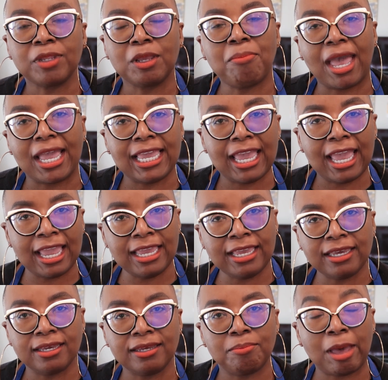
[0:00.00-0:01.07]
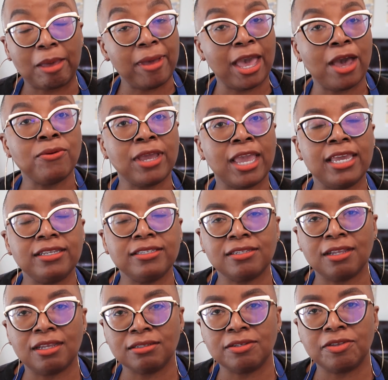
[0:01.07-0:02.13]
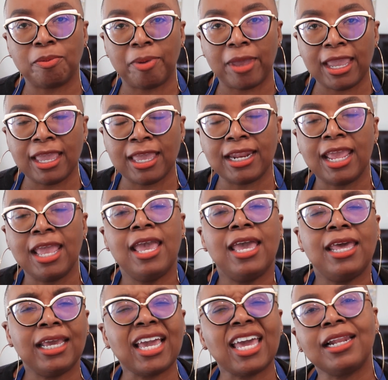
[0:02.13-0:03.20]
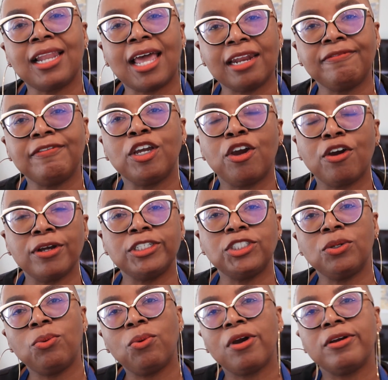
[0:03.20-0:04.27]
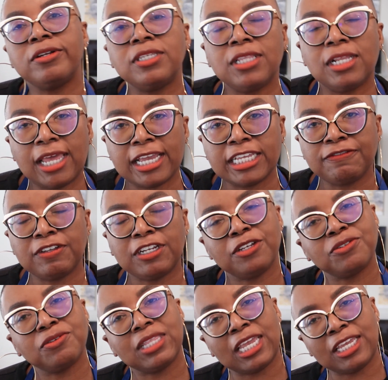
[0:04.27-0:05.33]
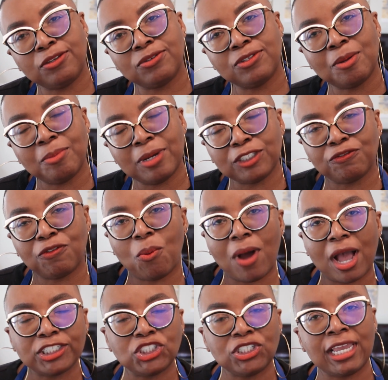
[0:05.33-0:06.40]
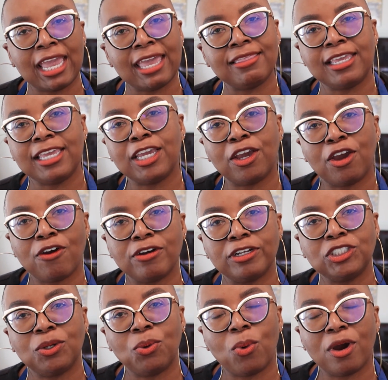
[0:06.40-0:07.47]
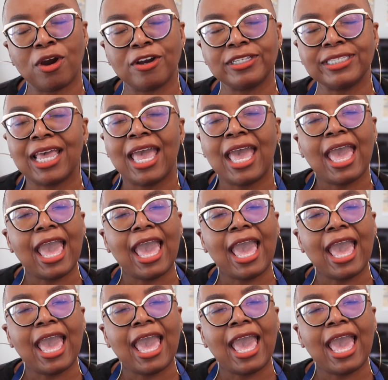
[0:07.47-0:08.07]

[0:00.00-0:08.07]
my pound cake stuck to the pan. And I got a lot of encouraging words in the last video. So thank you so much for watching and the encouraging words.